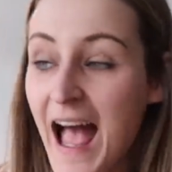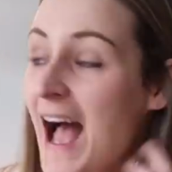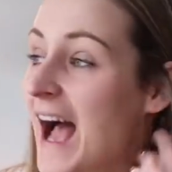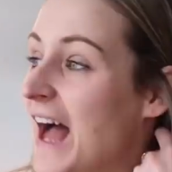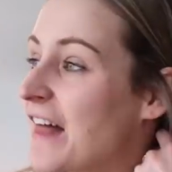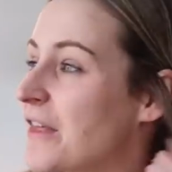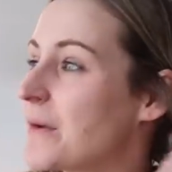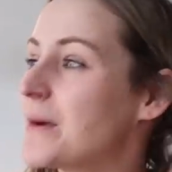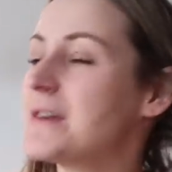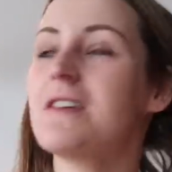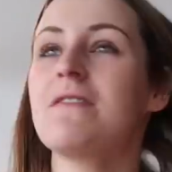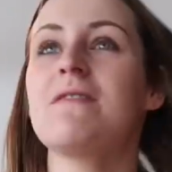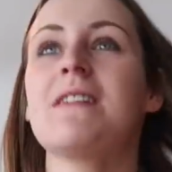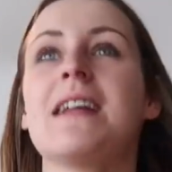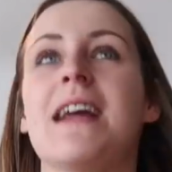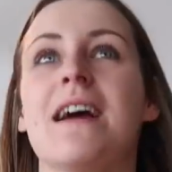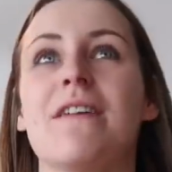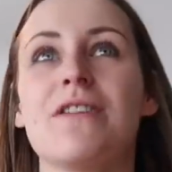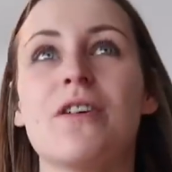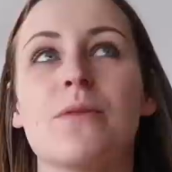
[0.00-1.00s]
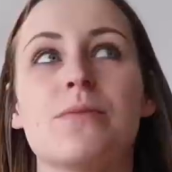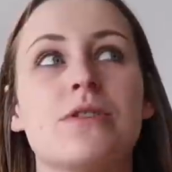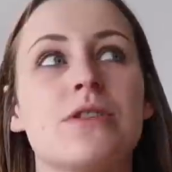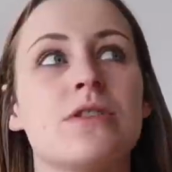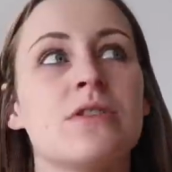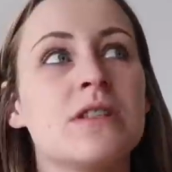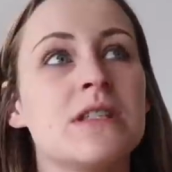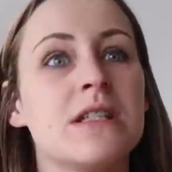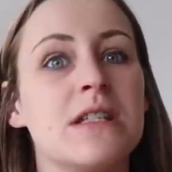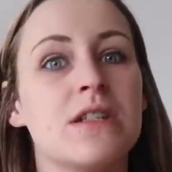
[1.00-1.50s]
And though I don't really have the
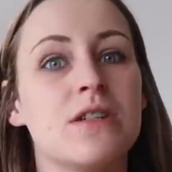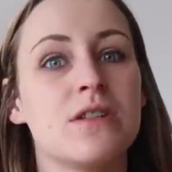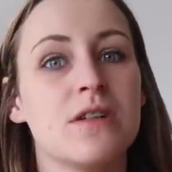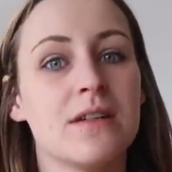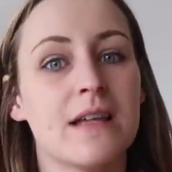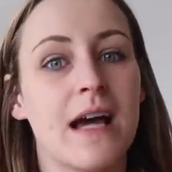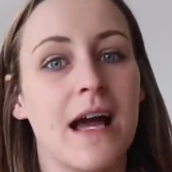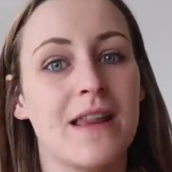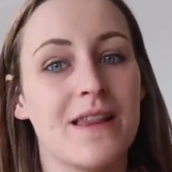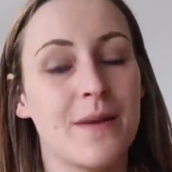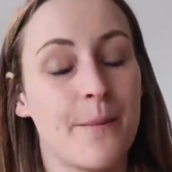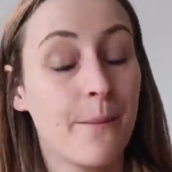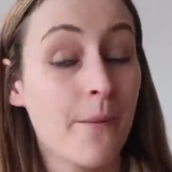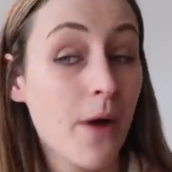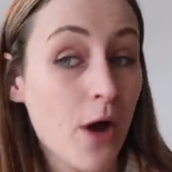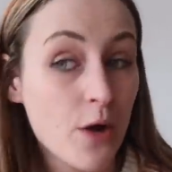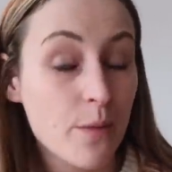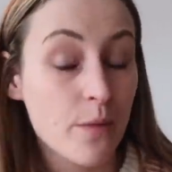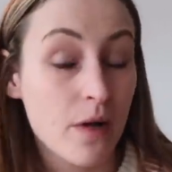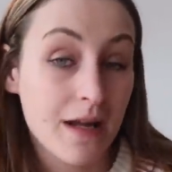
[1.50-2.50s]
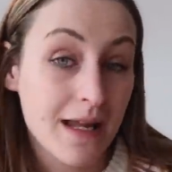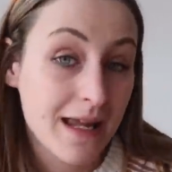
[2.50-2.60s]
opportunity to do that at the moment,